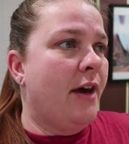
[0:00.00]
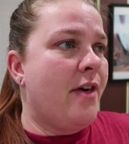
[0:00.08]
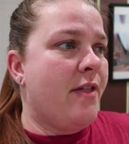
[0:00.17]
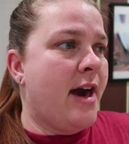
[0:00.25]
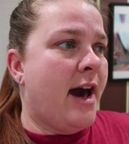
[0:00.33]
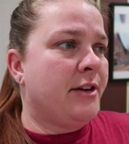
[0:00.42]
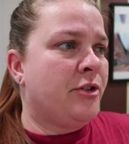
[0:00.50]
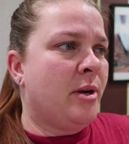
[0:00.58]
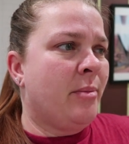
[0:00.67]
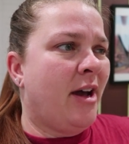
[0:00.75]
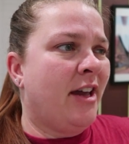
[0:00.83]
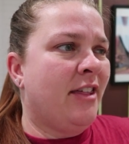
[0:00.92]
And then the hat
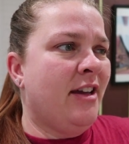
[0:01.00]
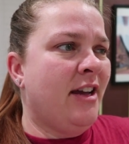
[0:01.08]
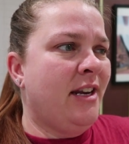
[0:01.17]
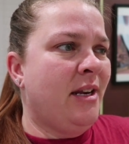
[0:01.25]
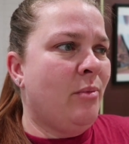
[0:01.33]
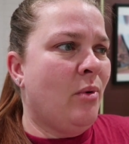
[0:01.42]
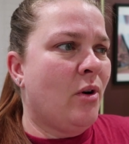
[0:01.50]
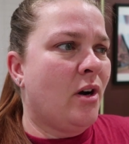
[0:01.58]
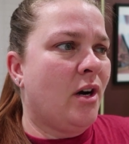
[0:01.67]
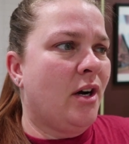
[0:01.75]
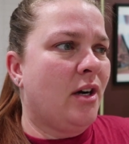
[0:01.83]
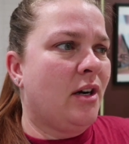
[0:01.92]
trim, I think I need
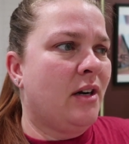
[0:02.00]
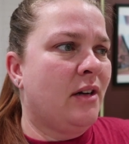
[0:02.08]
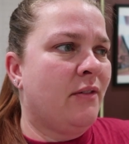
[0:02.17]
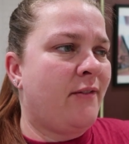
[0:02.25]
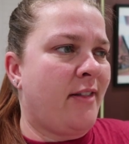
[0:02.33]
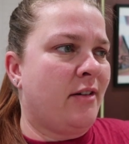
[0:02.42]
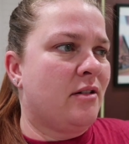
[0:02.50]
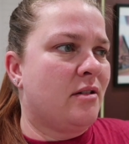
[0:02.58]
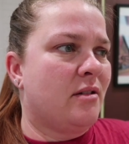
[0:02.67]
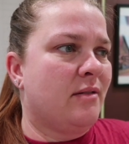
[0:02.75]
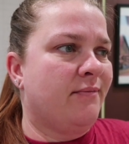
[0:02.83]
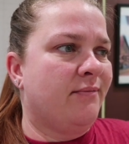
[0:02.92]
more
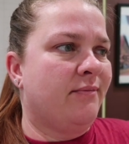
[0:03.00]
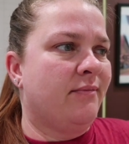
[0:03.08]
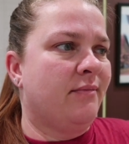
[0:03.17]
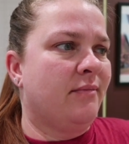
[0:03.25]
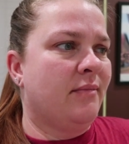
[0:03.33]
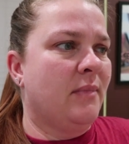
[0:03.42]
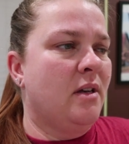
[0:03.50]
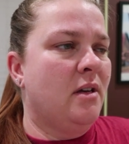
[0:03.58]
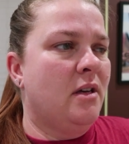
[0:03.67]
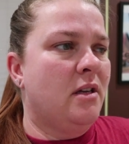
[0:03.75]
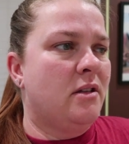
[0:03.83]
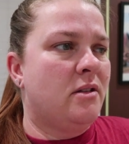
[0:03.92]
feathers.
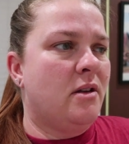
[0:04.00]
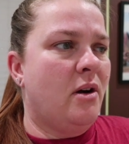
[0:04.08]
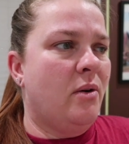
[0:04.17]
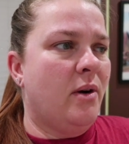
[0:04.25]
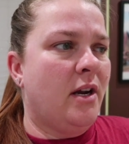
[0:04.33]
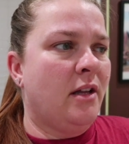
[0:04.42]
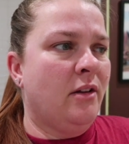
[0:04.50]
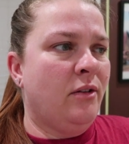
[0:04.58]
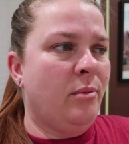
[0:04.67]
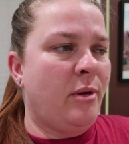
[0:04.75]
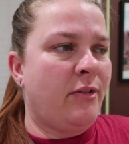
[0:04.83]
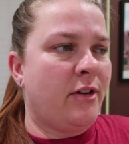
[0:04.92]
So, and I
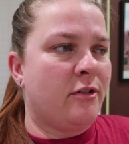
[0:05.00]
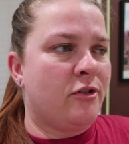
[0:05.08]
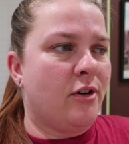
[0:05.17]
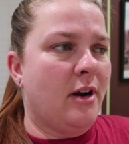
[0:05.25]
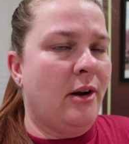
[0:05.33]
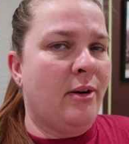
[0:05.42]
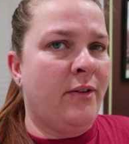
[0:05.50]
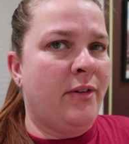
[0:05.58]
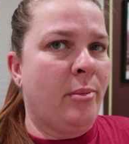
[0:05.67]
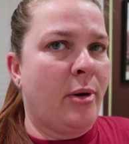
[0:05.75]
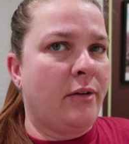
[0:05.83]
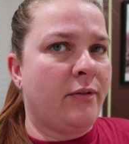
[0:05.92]
looked through my feather drawer and I don't have
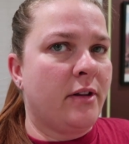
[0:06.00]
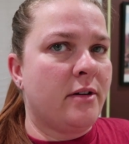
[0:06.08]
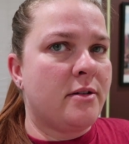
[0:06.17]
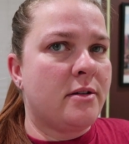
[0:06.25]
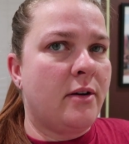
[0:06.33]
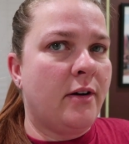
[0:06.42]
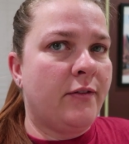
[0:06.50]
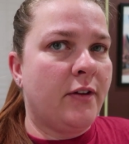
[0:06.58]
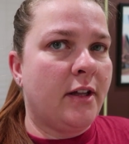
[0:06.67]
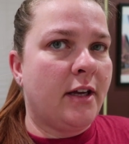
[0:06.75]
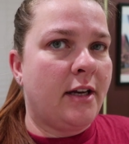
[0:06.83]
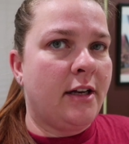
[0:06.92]
any brown feathers, so I
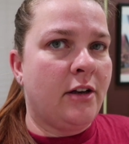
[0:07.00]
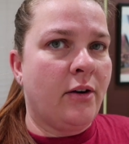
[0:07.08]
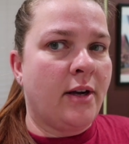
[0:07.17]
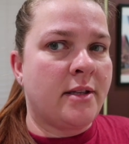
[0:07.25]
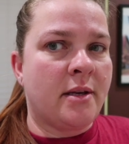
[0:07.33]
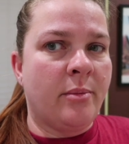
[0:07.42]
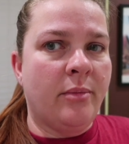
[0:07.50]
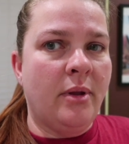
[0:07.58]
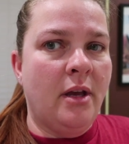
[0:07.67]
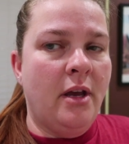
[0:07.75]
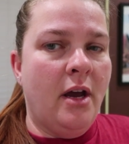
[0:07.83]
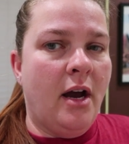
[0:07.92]
feel like I need to go get some.
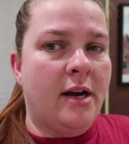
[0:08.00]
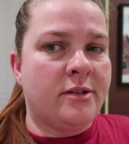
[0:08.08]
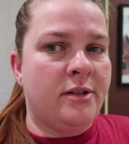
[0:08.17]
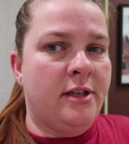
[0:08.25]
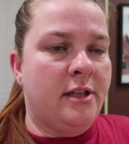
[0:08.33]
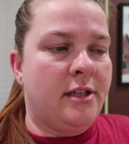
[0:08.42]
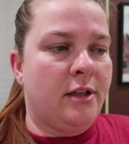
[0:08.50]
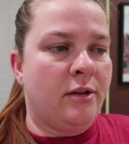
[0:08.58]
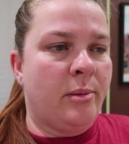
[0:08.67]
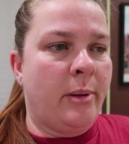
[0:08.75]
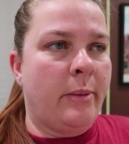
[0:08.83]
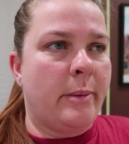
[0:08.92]
I also need to dig
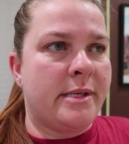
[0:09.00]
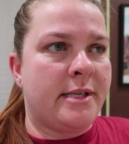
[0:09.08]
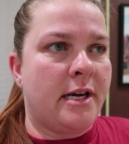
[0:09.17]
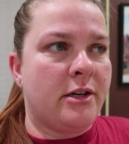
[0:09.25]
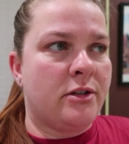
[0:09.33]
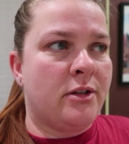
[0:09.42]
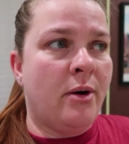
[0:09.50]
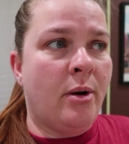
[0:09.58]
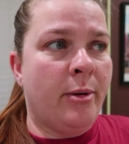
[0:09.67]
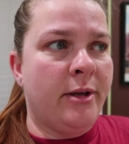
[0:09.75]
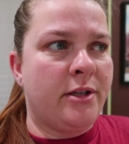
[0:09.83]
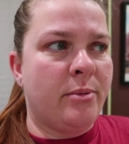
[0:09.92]
through my ribbon stash, so
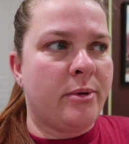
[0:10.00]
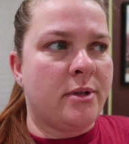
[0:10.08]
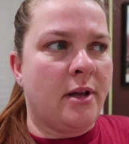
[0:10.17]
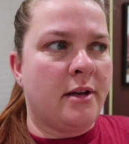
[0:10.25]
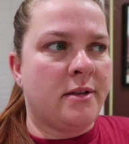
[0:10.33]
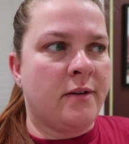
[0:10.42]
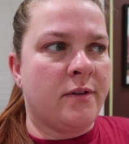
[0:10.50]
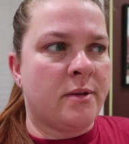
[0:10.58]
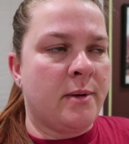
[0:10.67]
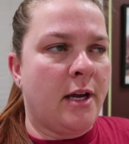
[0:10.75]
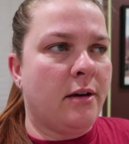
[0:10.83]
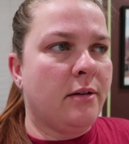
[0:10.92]
I'll probably do most of that stuff
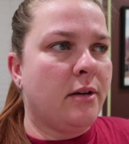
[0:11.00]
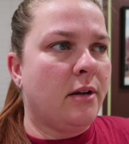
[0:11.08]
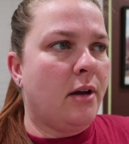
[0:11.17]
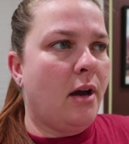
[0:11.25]
this weekend.